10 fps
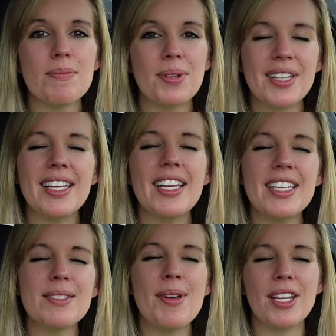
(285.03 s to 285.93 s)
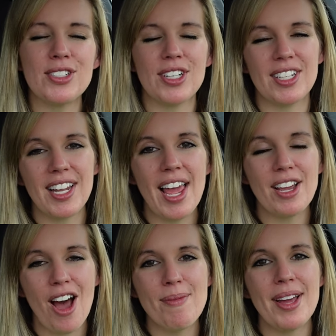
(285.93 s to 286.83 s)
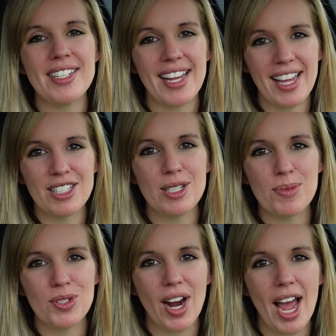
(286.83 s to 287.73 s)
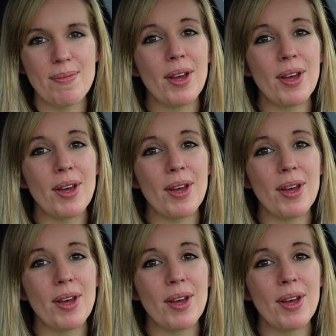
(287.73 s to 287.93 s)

please make sure to like, comment, and subscribe.